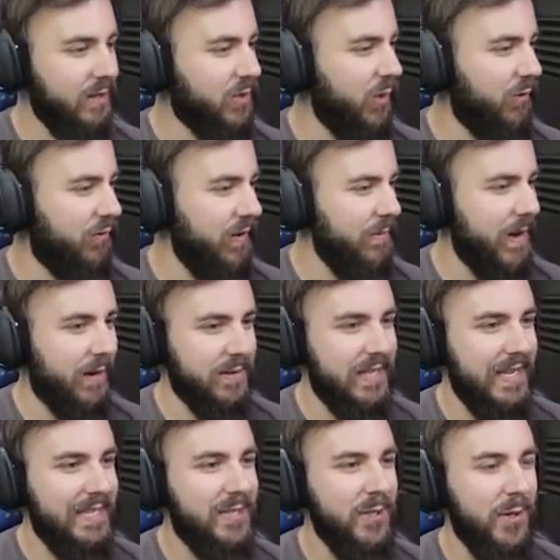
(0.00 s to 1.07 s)
got two females
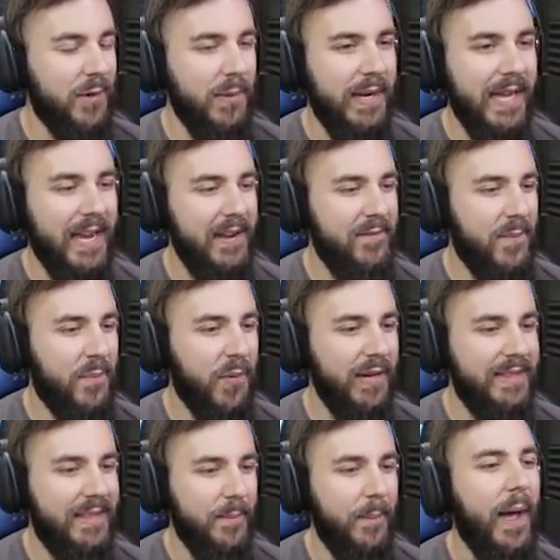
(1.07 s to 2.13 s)
here too. We can't even
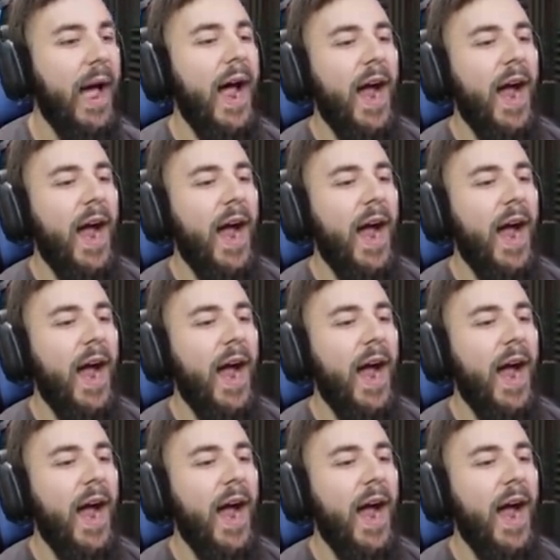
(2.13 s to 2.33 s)
breed them.